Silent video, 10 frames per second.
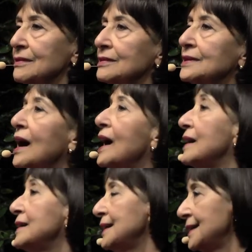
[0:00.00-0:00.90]

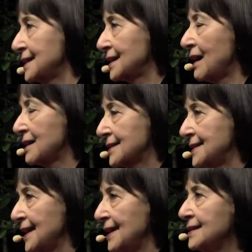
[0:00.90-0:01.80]
dying in his last
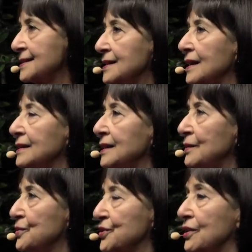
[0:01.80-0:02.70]
days and he
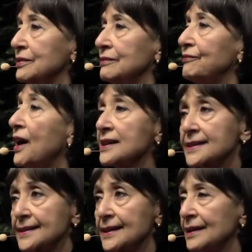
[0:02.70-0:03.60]
was on
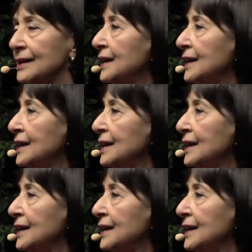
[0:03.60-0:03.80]
fasting,